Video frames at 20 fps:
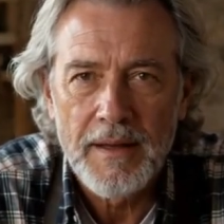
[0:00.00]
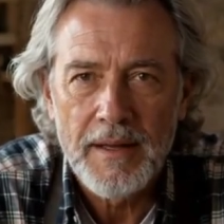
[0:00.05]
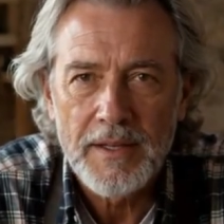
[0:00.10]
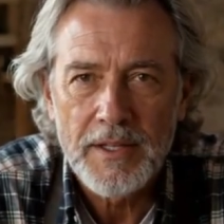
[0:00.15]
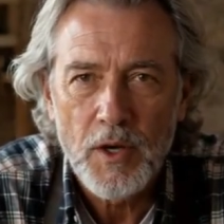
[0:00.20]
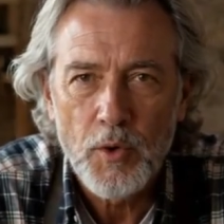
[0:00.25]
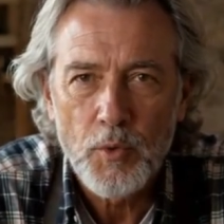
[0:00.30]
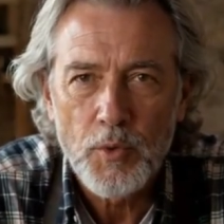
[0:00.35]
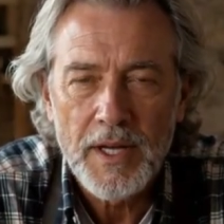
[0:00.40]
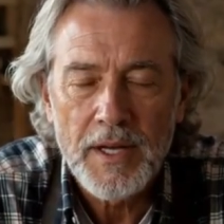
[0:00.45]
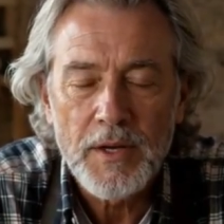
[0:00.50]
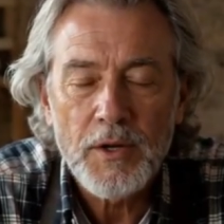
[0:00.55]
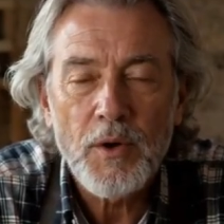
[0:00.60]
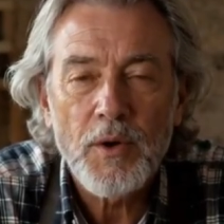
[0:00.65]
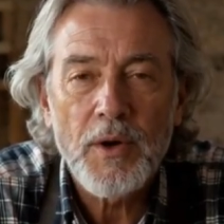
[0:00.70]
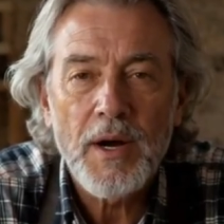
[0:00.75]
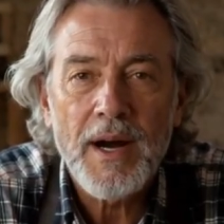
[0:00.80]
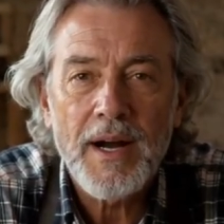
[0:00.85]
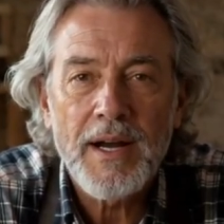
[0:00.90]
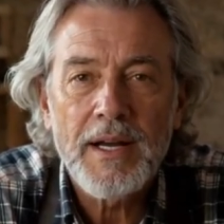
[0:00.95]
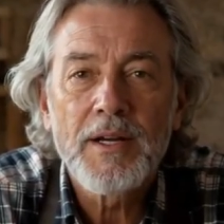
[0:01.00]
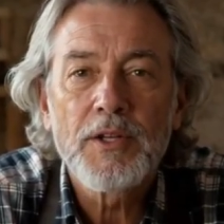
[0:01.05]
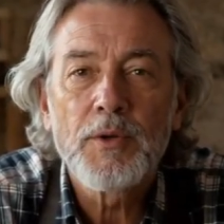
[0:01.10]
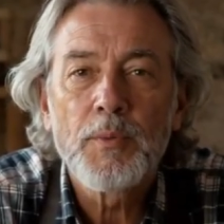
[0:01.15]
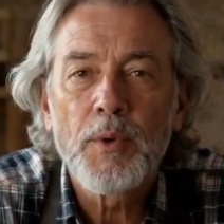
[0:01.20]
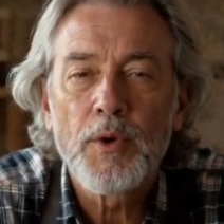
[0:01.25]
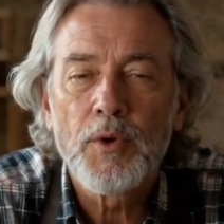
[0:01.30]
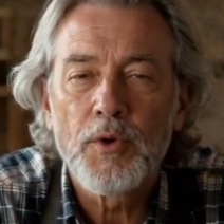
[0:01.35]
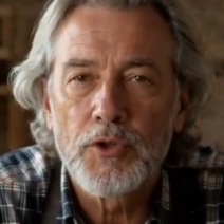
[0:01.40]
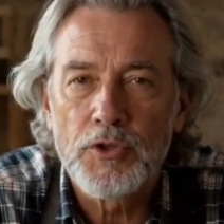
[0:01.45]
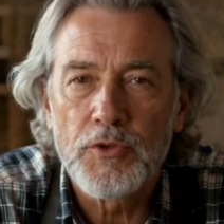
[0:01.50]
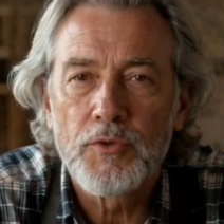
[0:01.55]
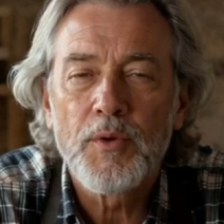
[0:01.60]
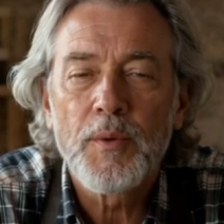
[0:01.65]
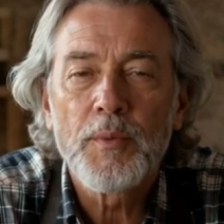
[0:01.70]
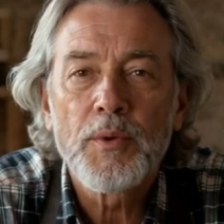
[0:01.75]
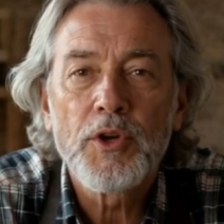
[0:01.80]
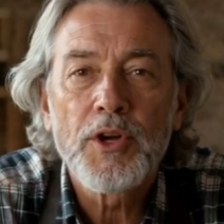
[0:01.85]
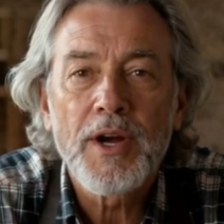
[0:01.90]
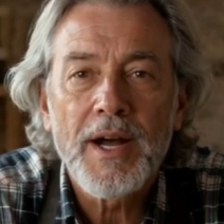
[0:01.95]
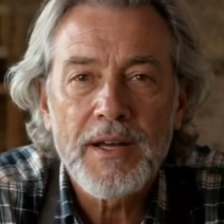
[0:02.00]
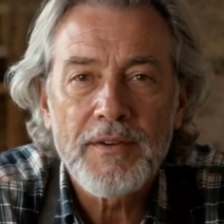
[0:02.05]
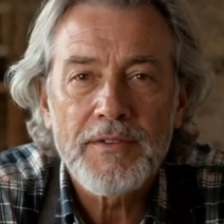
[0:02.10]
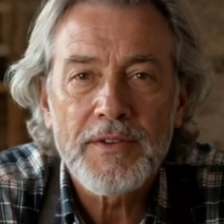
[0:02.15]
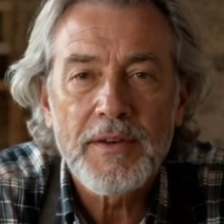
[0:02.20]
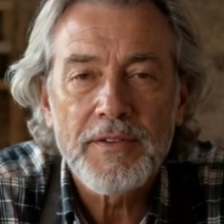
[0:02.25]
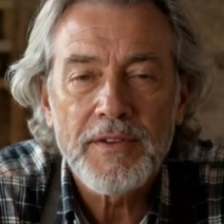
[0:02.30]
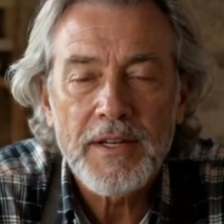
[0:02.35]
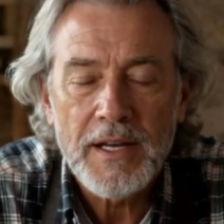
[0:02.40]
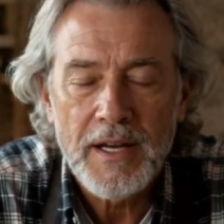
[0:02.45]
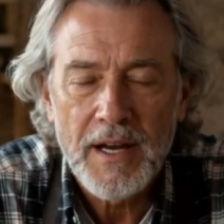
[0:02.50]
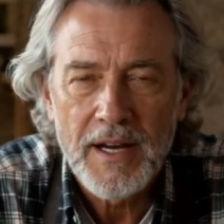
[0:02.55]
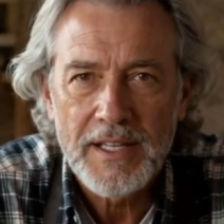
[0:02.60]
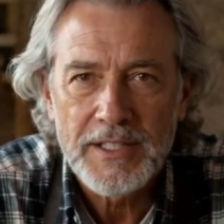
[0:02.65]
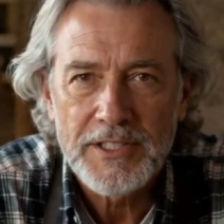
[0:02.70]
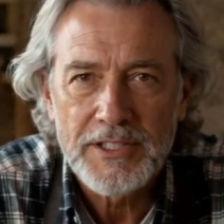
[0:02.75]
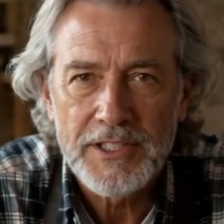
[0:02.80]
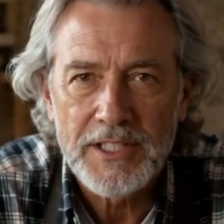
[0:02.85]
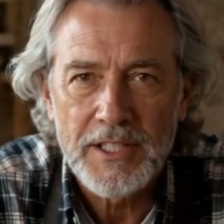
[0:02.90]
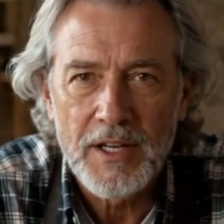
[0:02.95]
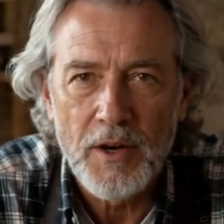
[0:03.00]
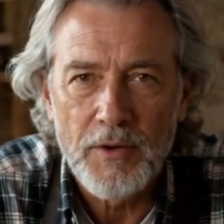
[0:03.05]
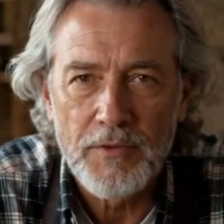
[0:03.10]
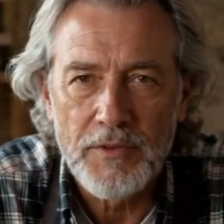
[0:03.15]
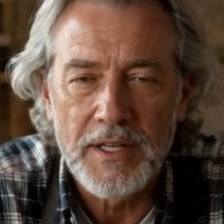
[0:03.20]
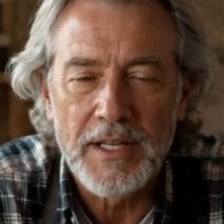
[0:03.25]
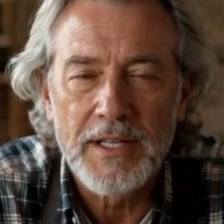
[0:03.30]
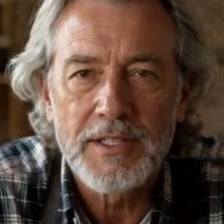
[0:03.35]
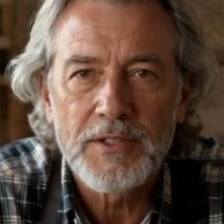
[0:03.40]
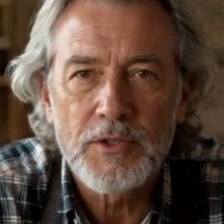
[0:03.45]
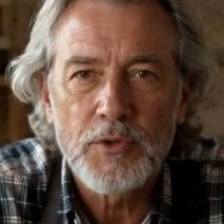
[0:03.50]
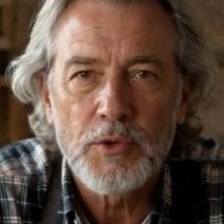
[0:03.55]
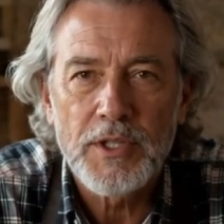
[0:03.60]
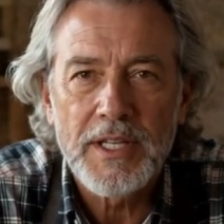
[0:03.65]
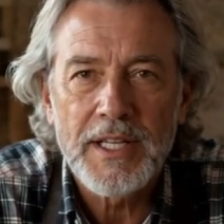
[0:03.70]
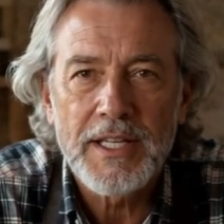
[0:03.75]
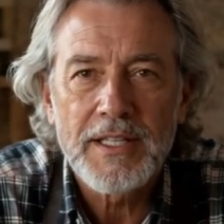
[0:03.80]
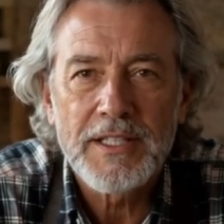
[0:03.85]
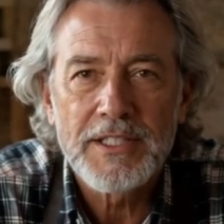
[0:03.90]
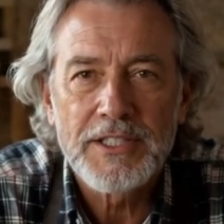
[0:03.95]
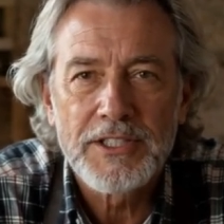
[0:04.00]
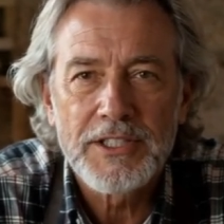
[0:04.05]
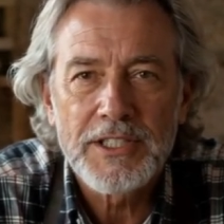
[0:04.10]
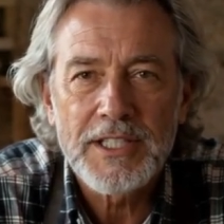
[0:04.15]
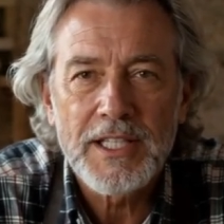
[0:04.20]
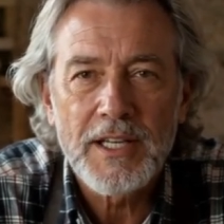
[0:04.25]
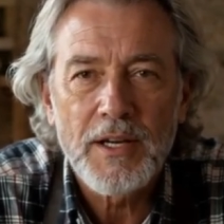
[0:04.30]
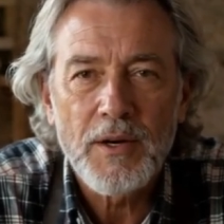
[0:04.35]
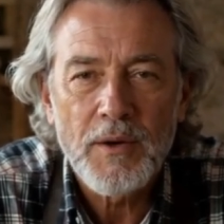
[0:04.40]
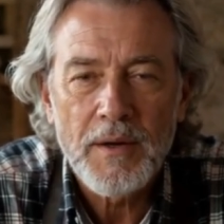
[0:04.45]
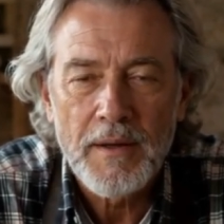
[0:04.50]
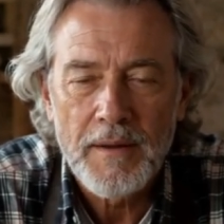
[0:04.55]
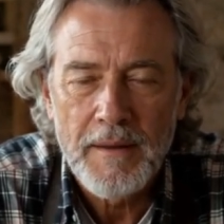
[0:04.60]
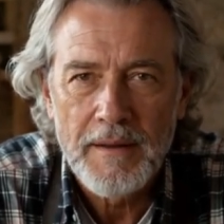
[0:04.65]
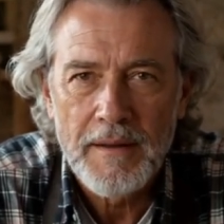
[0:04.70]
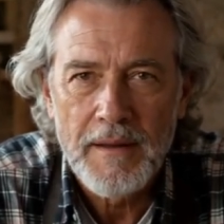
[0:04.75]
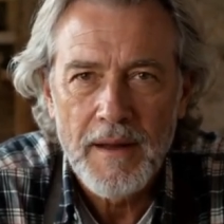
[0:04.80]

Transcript: Their Richter line is produced from Czech 59 CRV3 steel,